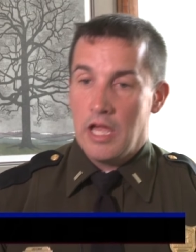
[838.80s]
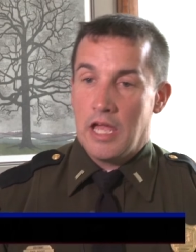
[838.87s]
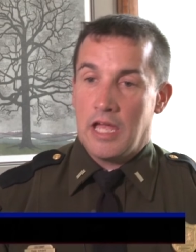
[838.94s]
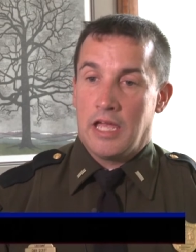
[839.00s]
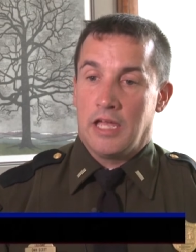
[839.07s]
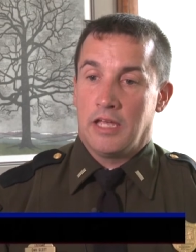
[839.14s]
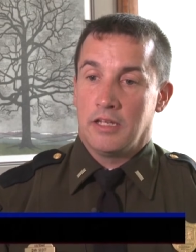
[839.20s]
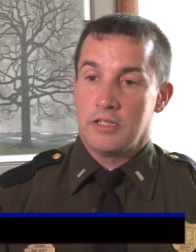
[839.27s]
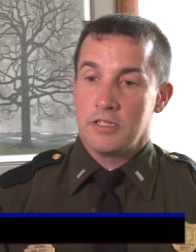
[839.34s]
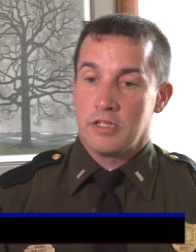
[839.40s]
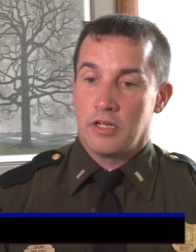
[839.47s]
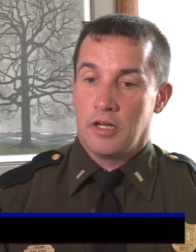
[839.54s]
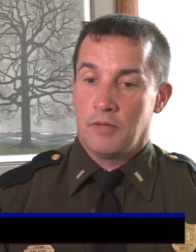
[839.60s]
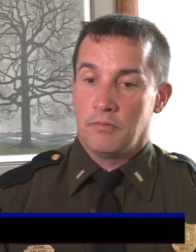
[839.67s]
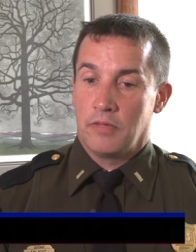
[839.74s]
And,
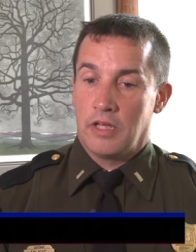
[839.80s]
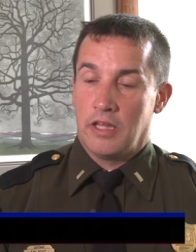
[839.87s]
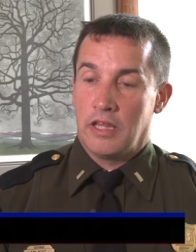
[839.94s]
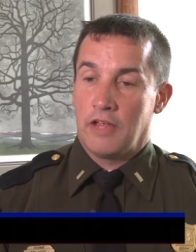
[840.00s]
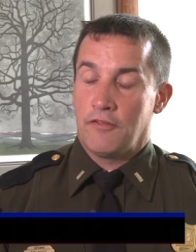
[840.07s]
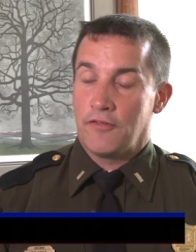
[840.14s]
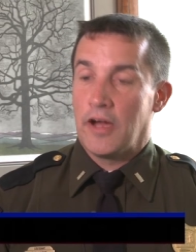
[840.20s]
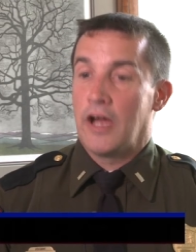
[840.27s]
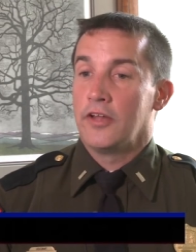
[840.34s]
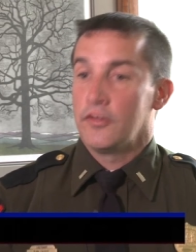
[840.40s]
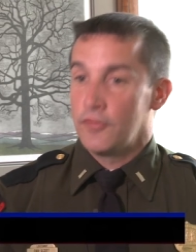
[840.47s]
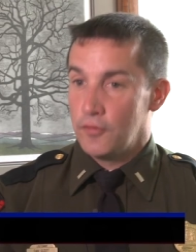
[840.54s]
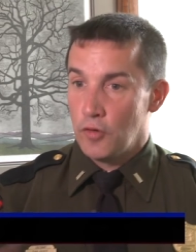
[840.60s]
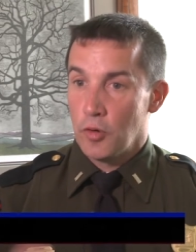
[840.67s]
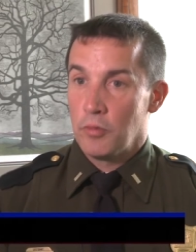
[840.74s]
um, and they filed a
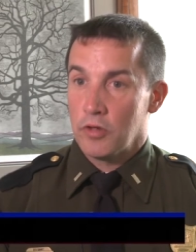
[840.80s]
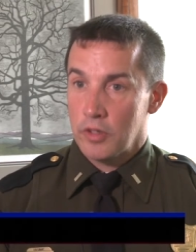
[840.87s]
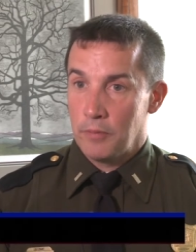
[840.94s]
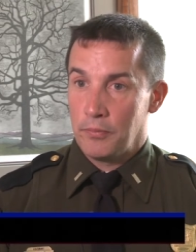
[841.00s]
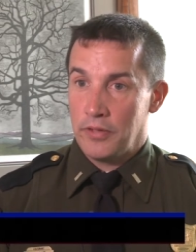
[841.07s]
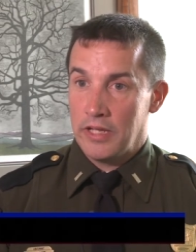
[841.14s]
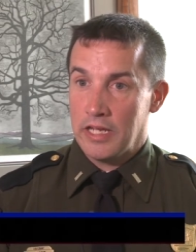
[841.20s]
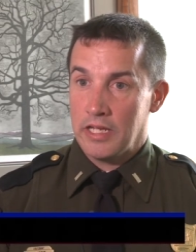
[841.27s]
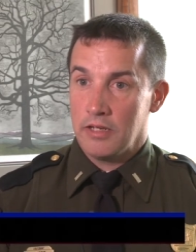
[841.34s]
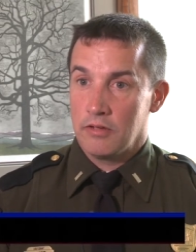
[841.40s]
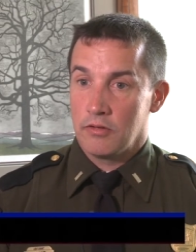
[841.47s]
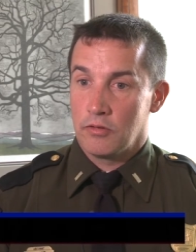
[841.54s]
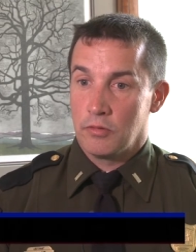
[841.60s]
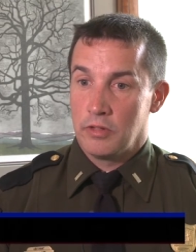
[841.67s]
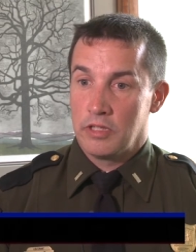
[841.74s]
formal complaint through